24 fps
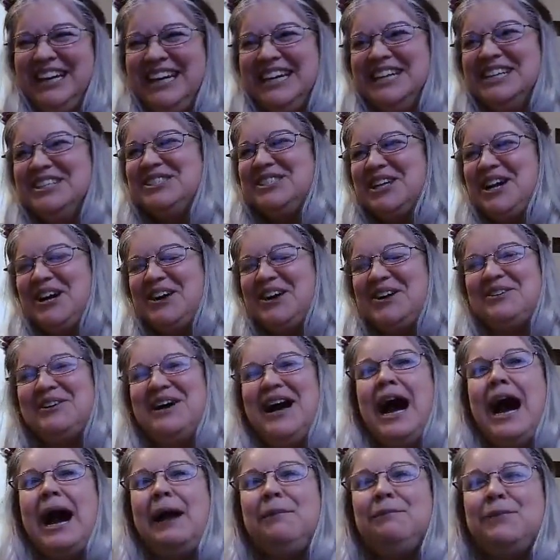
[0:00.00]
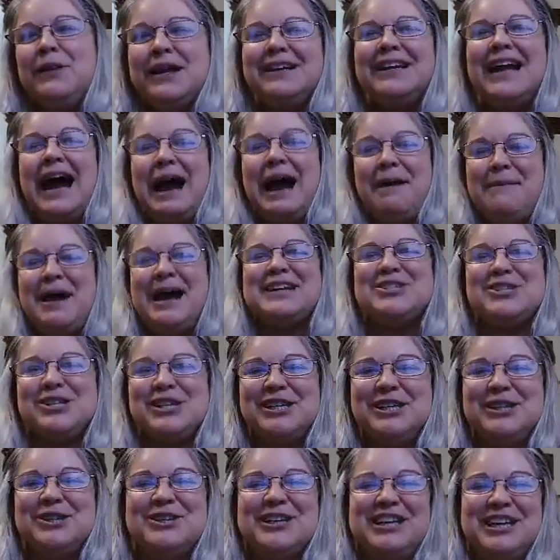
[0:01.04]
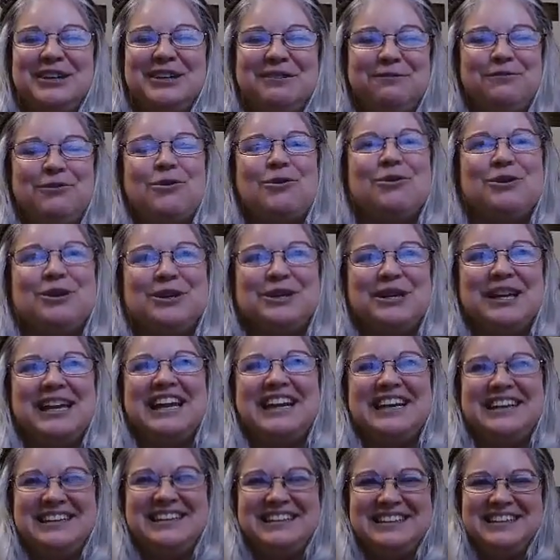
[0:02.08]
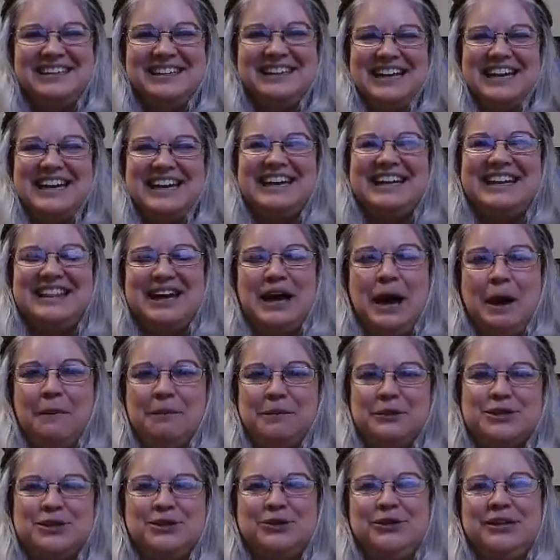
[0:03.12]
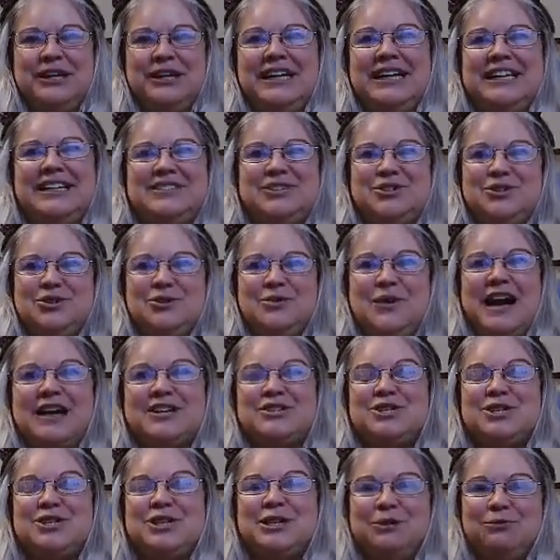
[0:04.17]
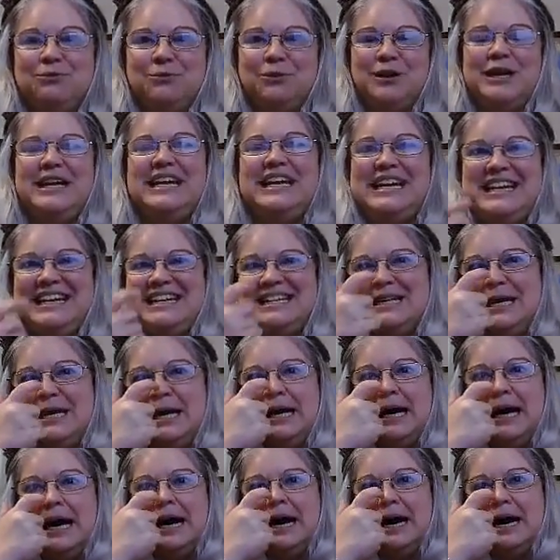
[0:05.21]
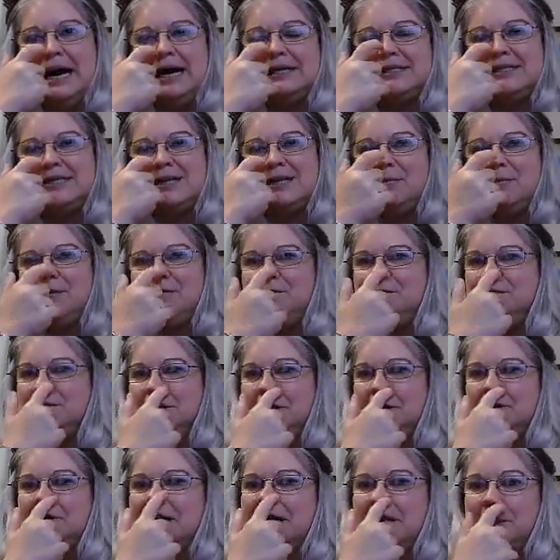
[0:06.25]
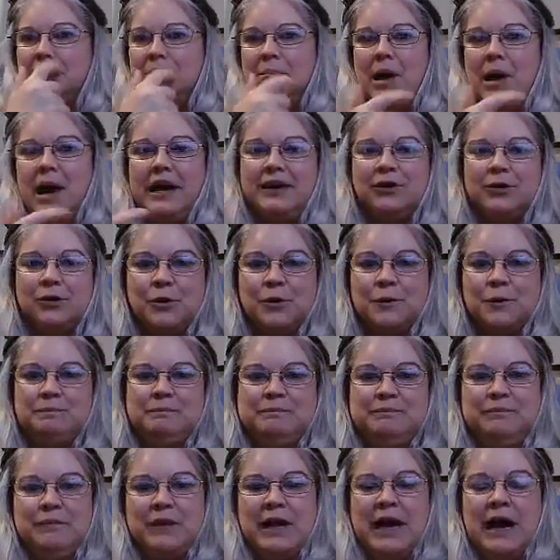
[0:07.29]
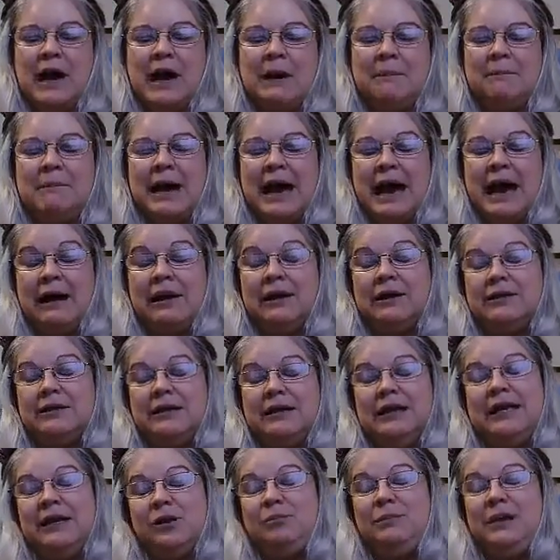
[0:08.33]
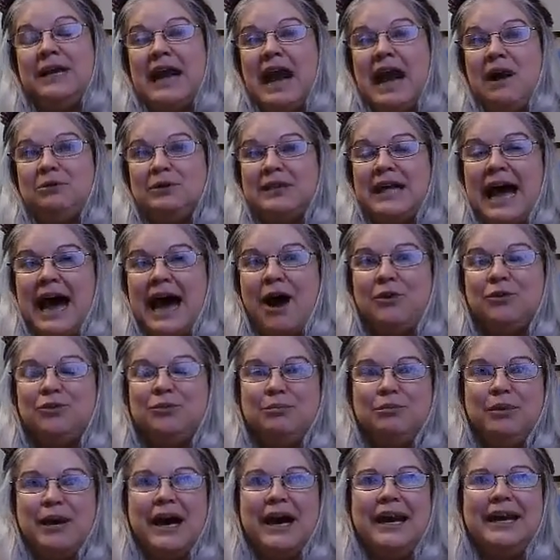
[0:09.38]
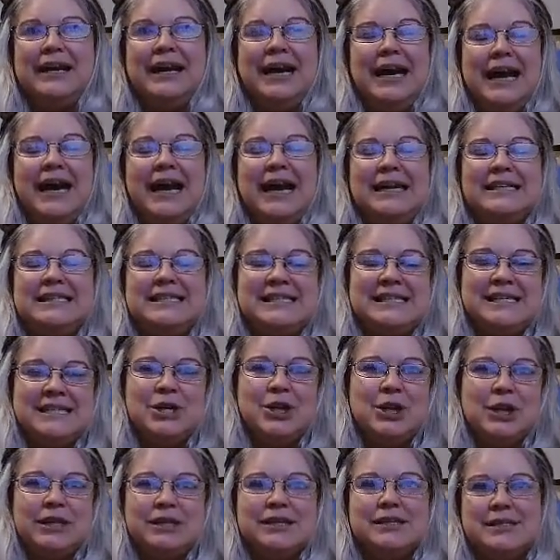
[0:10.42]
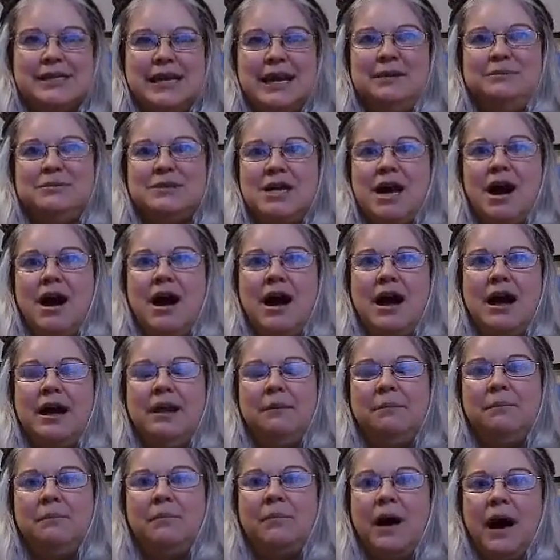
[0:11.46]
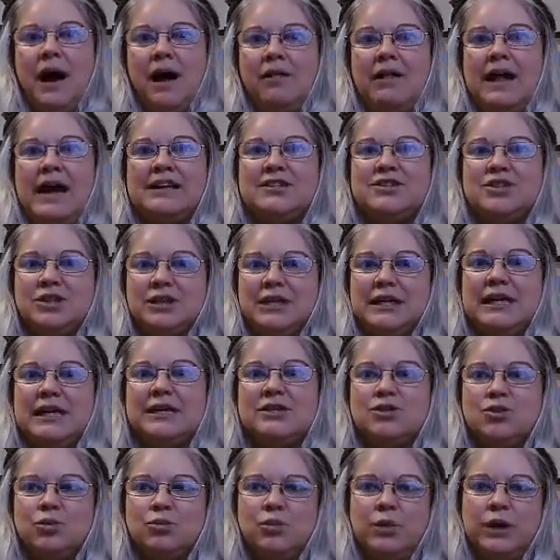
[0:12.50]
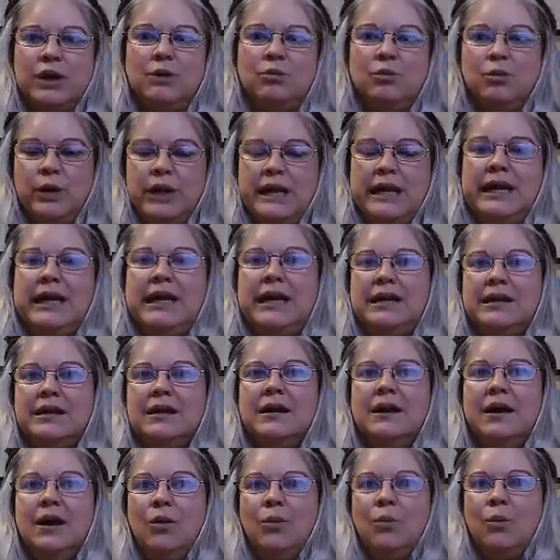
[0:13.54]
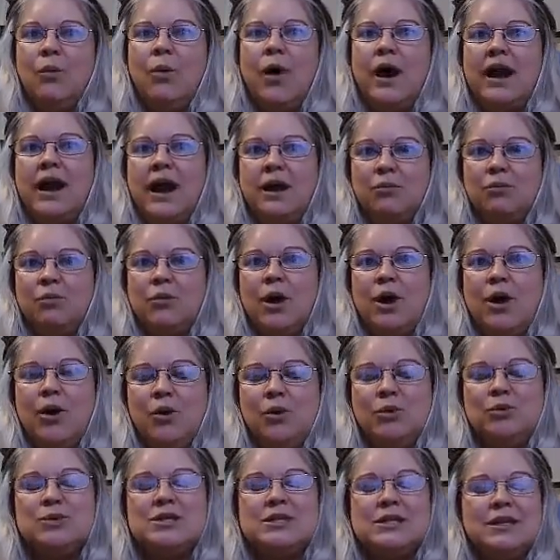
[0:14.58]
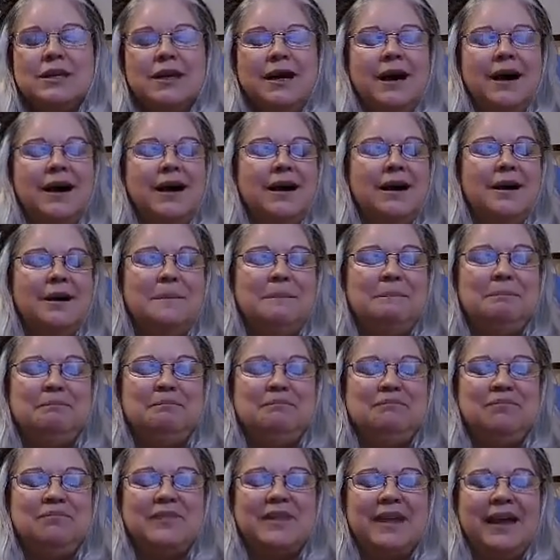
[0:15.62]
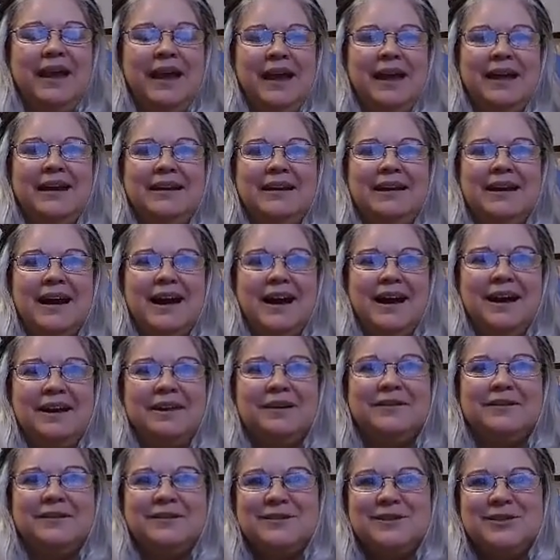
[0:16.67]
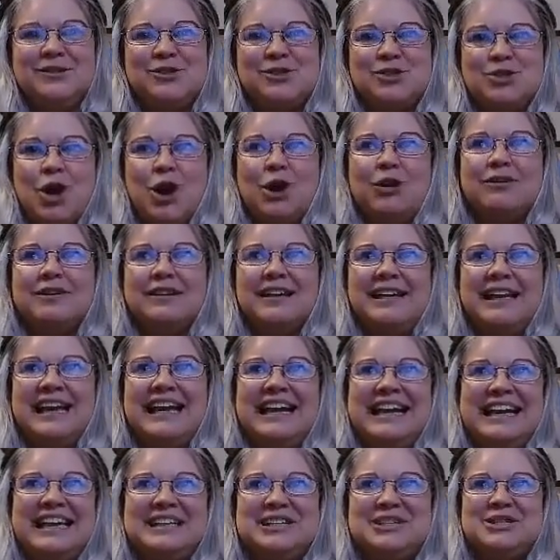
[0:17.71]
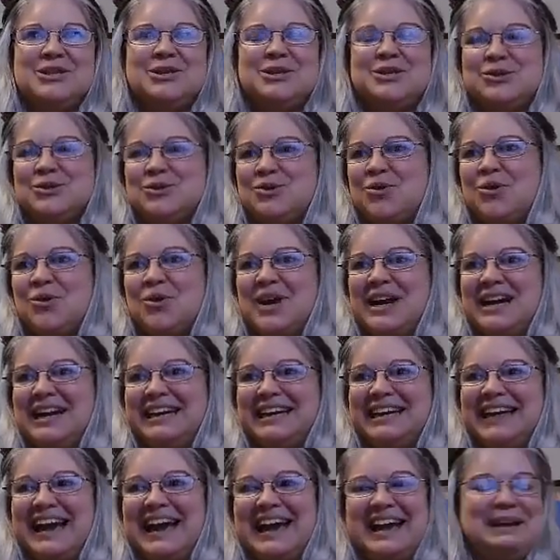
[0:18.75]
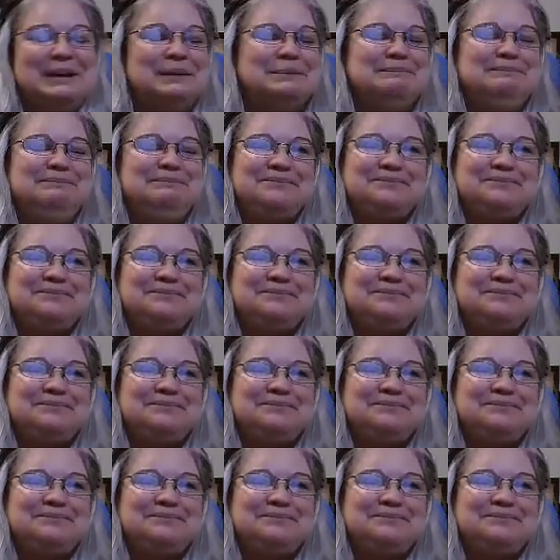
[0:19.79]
So I'm actually looking forward to getting the opportunity to actually read some of Lyric and Michael. It'll be out loud, but still at the same time, I'll actually get to reread what I wrote, and start getting into the story again.